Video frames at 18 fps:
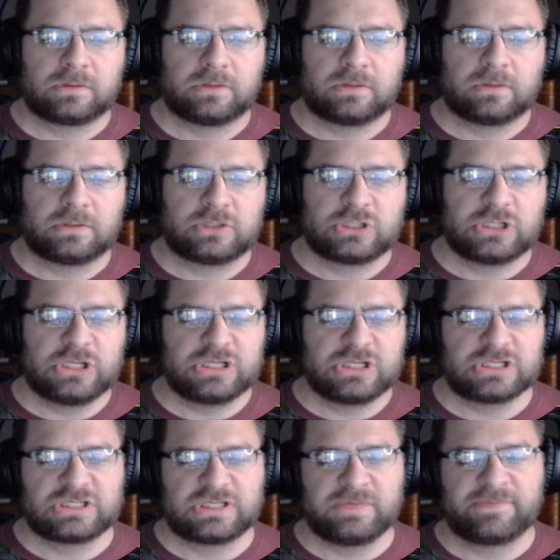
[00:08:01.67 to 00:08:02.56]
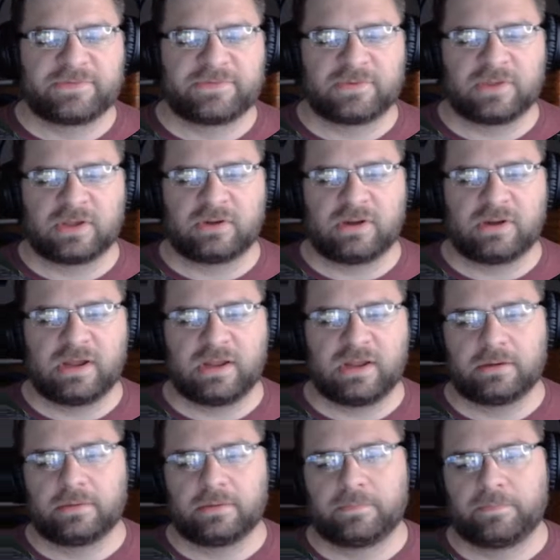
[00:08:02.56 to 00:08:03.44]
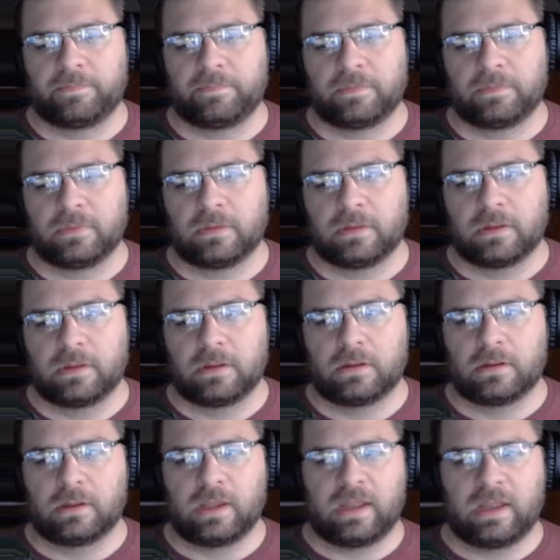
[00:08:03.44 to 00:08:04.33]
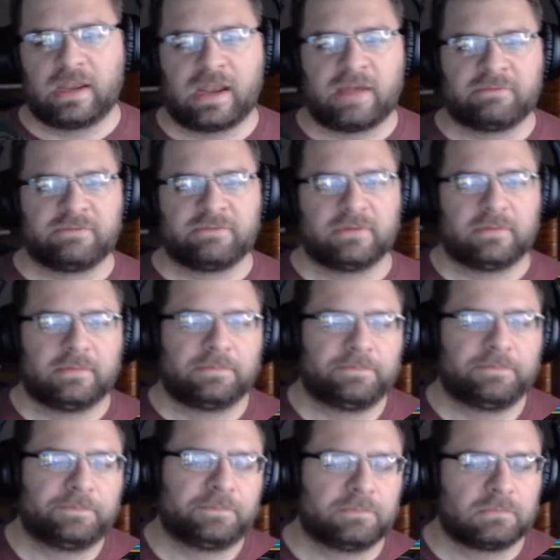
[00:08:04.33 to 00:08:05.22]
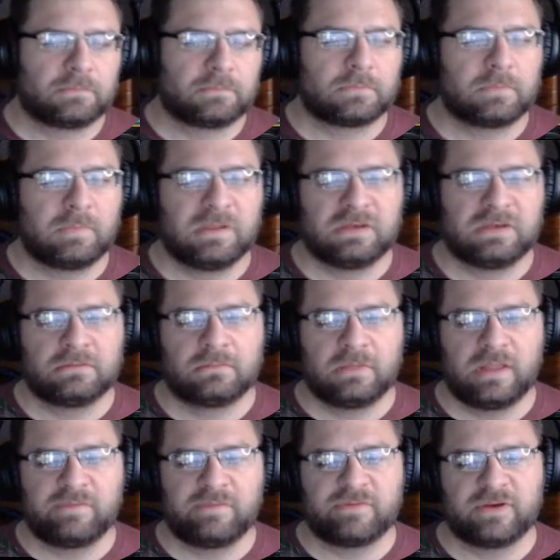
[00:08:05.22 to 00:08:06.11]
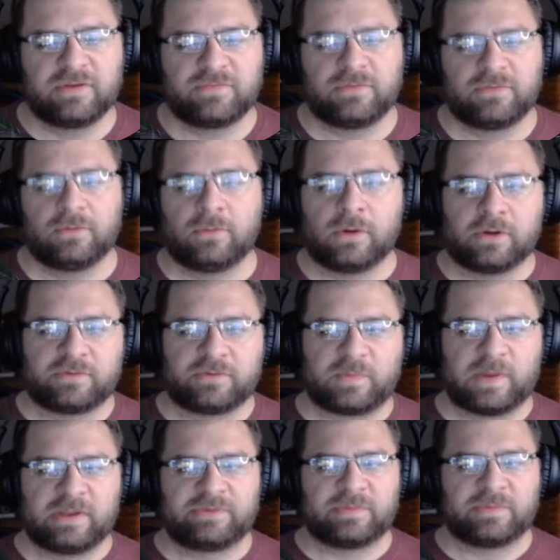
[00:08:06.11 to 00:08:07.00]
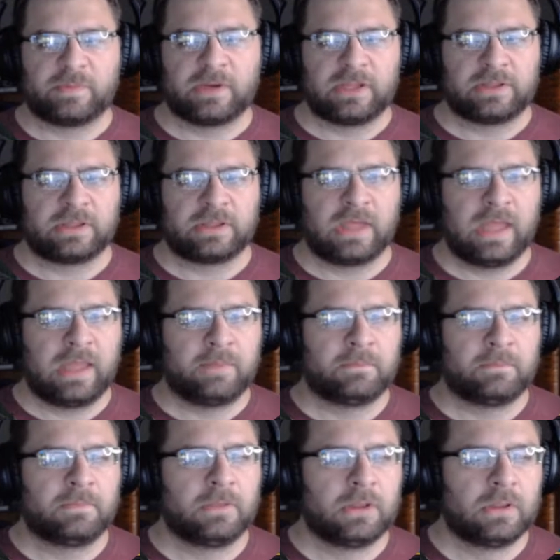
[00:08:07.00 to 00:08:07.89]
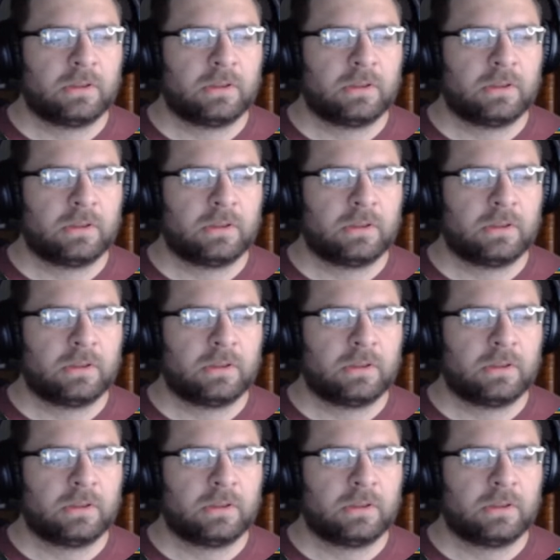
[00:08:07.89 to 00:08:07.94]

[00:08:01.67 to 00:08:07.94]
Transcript: she just seems really great. And I mean, even if you are spending some money on the game,